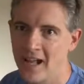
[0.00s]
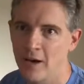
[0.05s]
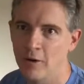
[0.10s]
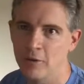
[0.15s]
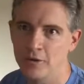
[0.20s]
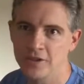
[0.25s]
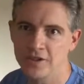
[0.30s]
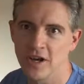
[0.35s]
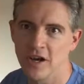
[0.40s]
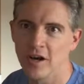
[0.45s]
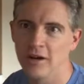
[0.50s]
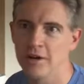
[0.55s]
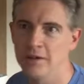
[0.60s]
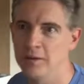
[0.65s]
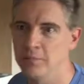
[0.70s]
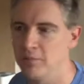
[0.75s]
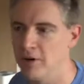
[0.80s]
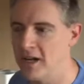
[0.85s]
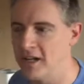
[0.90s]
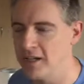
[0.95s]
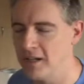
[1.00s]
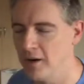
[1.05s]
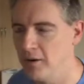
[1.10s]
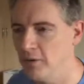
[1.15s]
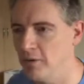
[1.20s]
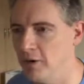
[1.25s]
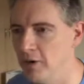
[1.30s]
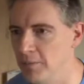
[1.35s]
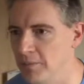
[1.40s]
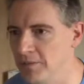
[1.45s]
out to all the
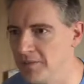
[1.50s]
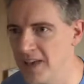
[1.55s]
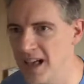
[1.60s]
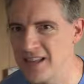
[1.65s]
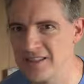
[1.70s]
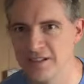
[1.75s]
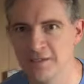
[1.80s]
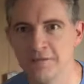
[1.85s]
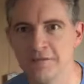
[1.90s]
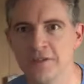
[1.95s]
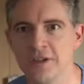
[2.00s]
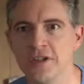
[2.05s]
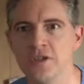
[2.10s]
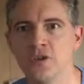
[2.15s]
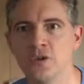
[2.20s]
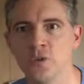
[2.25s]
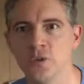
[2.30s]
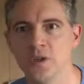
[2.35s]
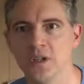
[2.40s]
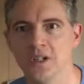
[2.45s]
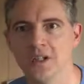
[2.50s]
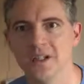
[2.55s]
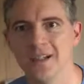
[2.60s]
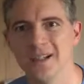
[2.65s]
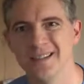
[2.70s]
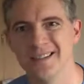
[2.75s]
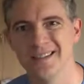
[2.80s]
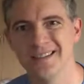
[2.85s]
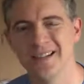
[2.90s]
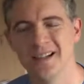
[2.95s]
breakout rooms as a visual
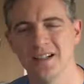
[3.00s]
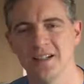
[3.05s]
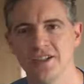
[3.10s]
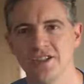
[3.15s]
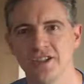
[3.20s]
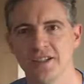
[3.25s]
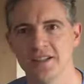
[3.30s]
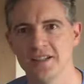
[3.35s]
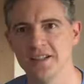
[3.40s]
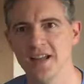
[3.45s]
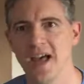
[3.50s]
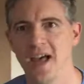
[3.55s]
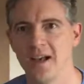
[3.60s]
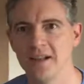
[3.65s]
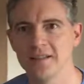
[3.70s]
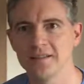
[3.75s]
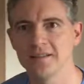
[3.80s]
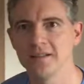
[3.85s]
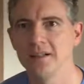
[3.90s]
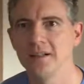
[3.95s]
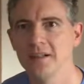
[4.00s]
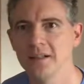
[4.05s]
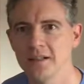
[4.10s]
instead of just text.